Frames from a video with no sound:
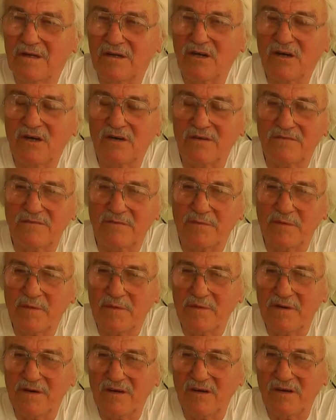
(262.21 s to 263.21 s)
area?
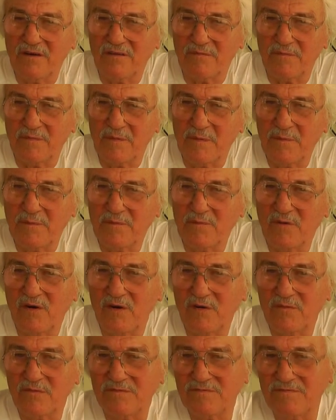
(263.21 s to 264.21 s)
A lot of me.
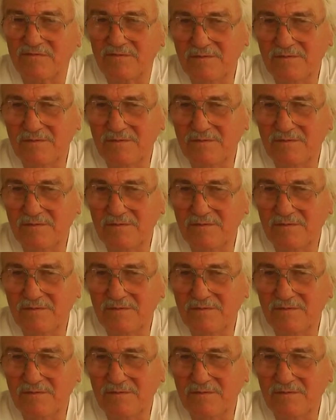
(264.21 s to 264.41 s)
Well,